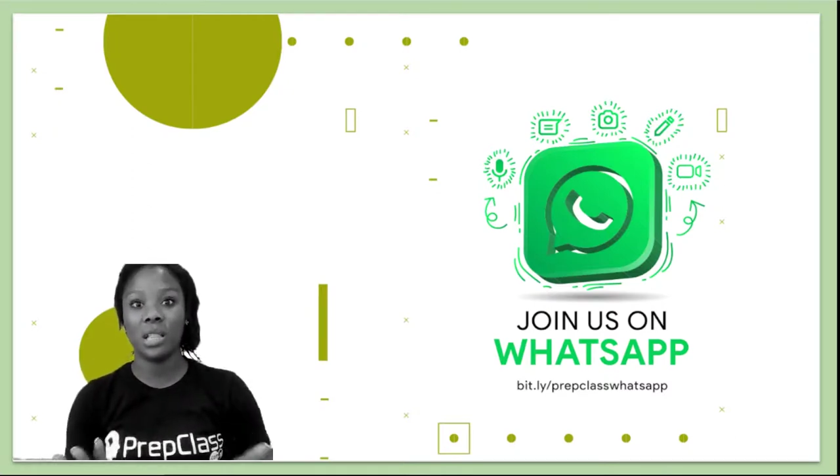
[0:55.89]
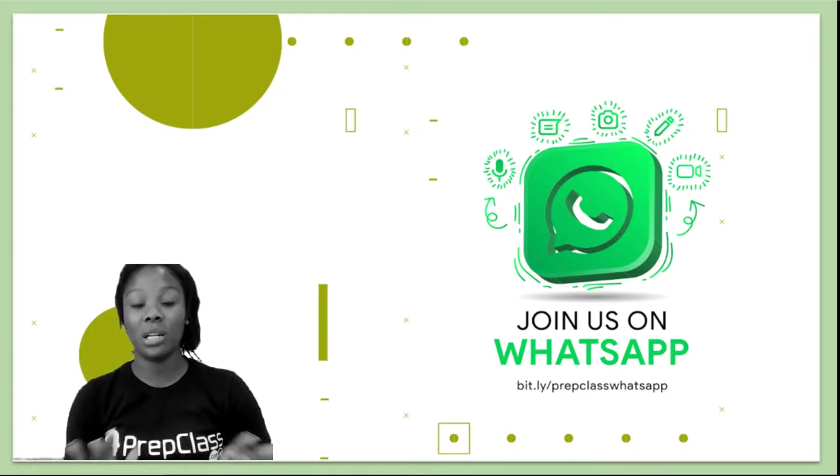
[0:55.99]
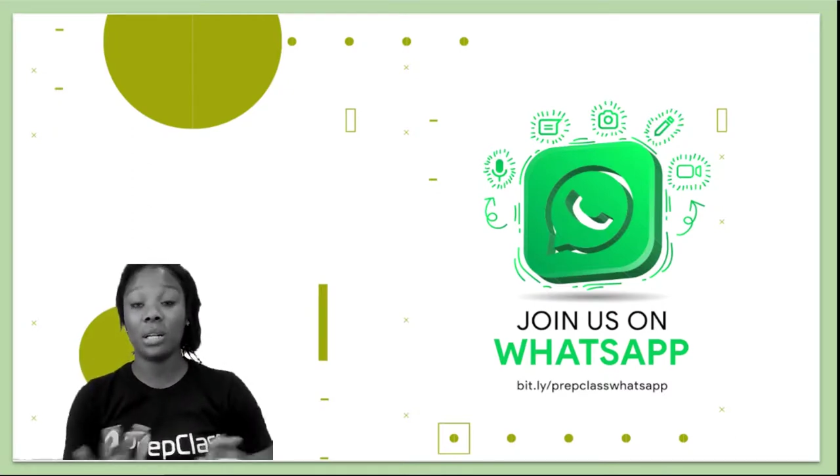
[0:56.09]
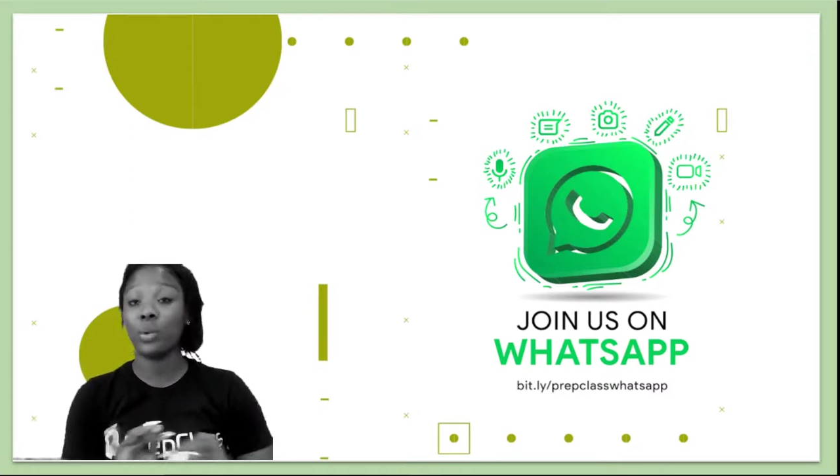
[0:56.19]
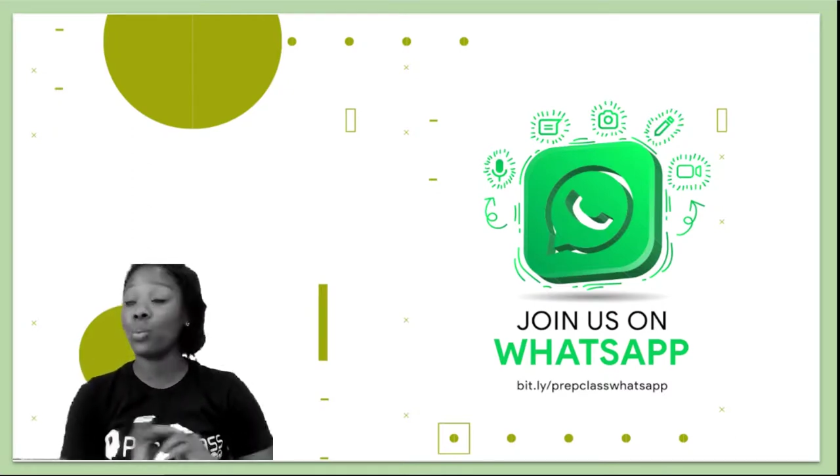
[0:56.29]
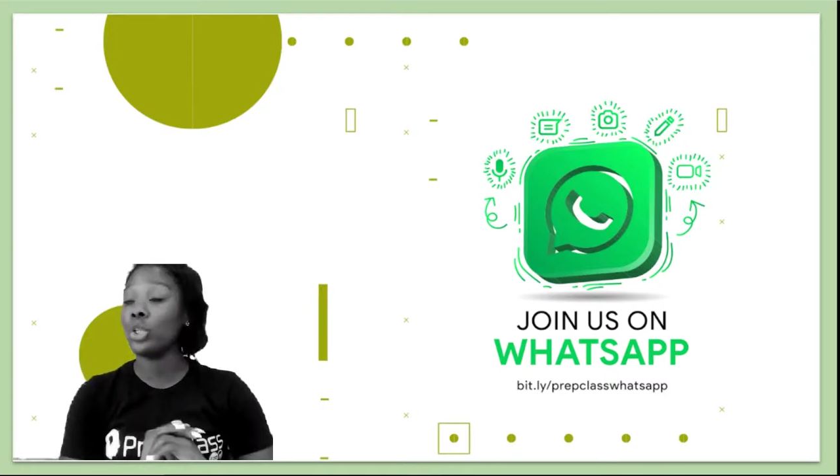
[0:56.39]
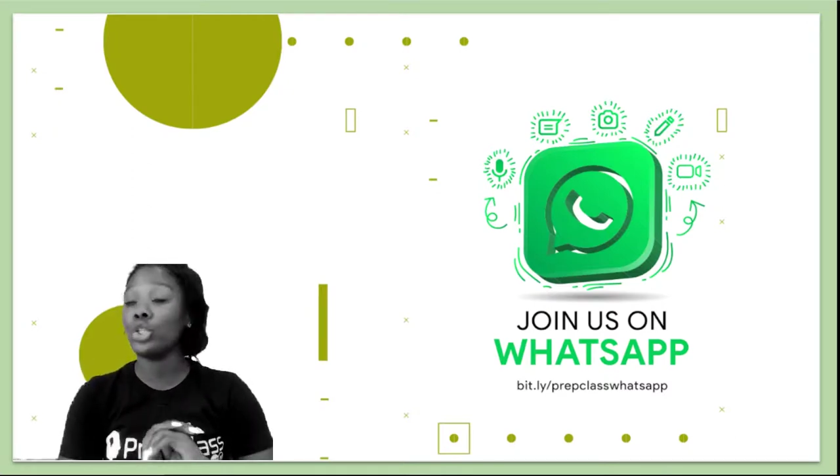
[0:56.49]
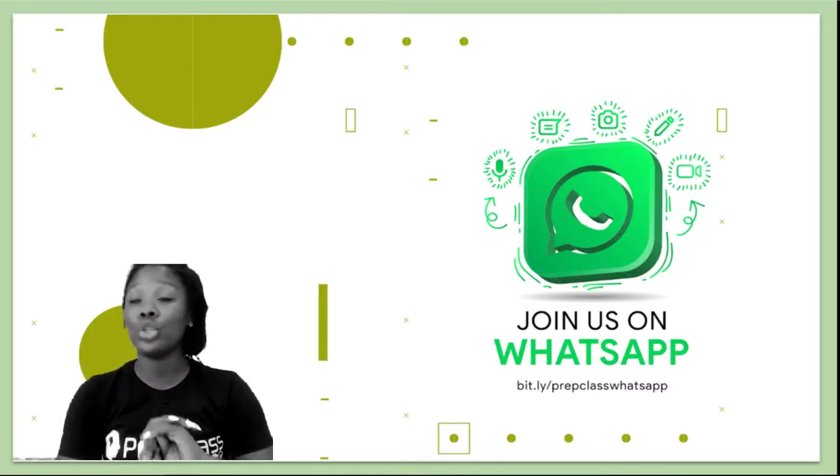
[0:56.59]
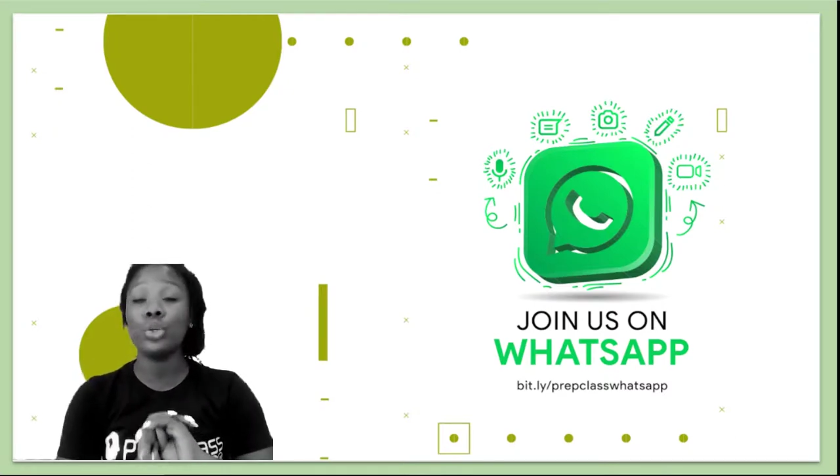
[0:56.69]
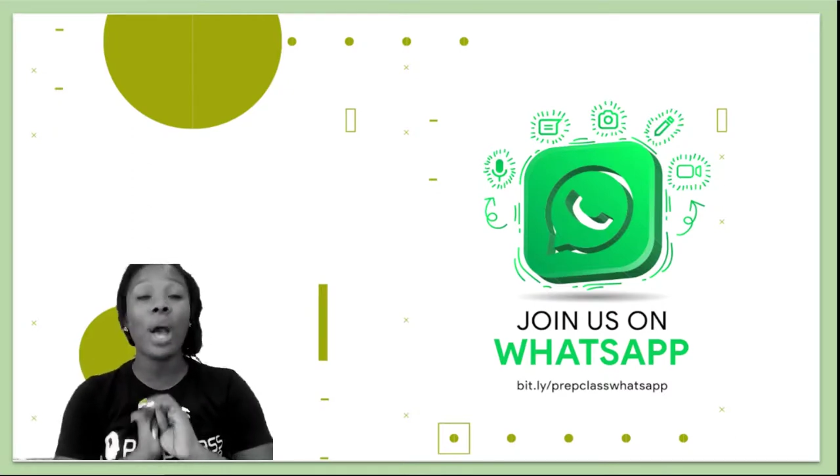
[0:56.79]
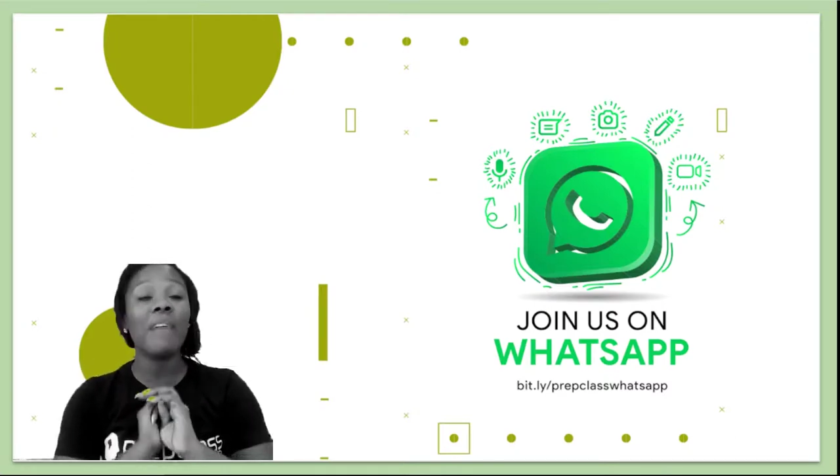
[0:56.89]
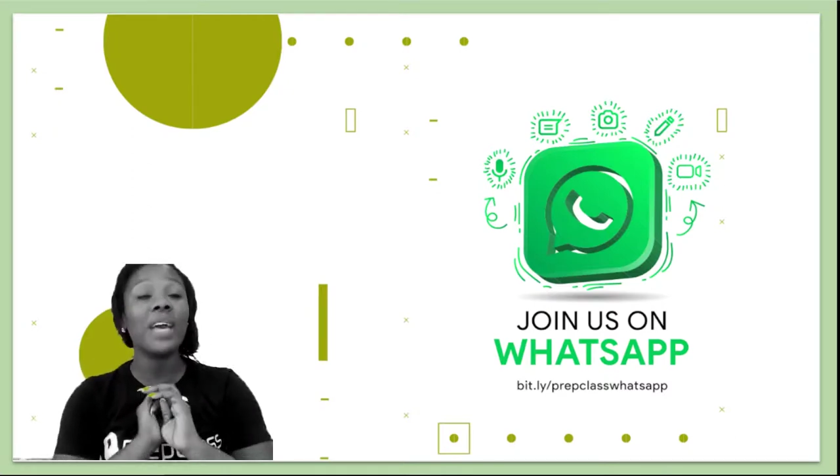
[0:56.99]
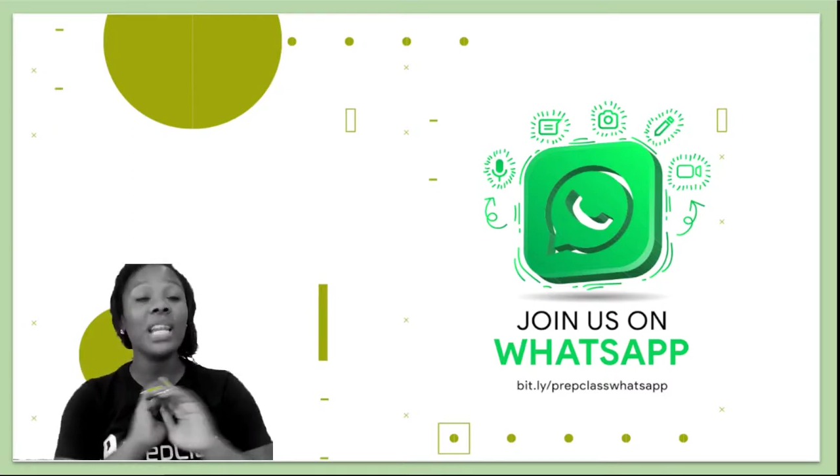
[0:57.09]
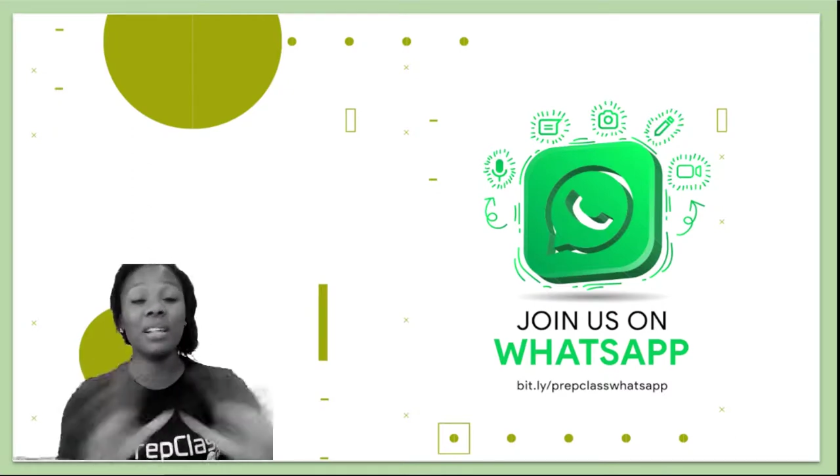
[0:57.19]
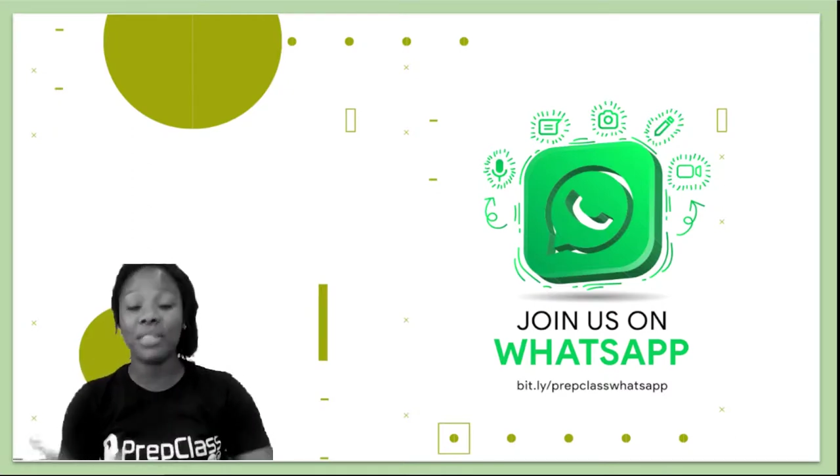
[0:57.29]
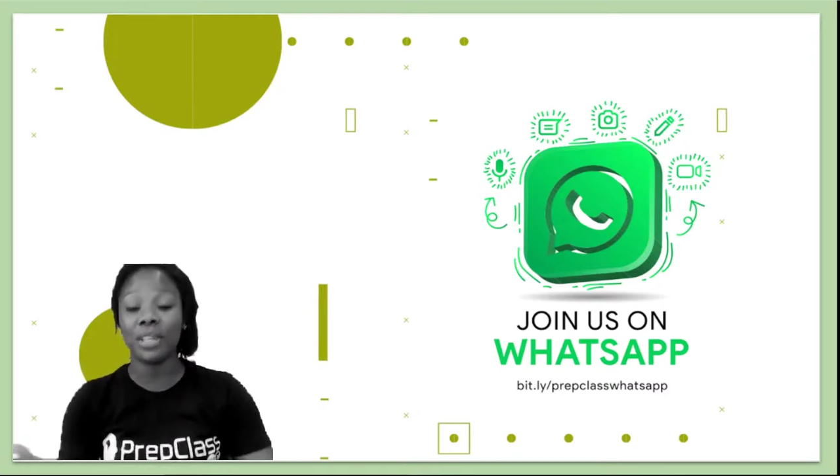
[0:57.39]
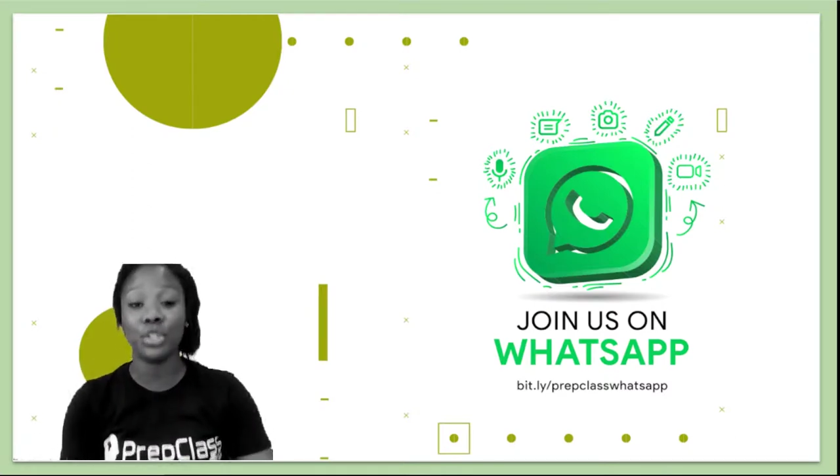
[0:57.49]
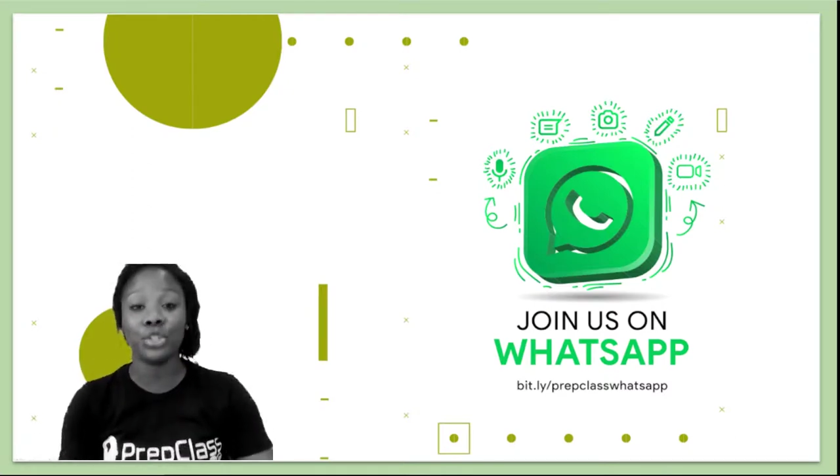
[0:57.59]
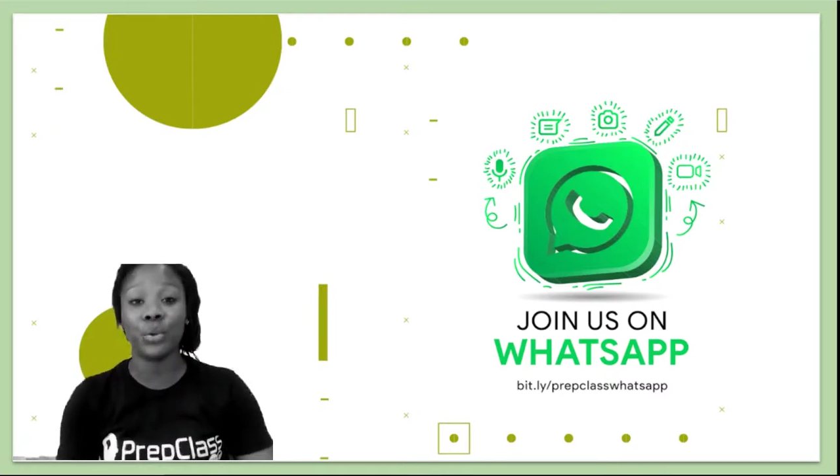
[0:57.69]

They didn't want to have anything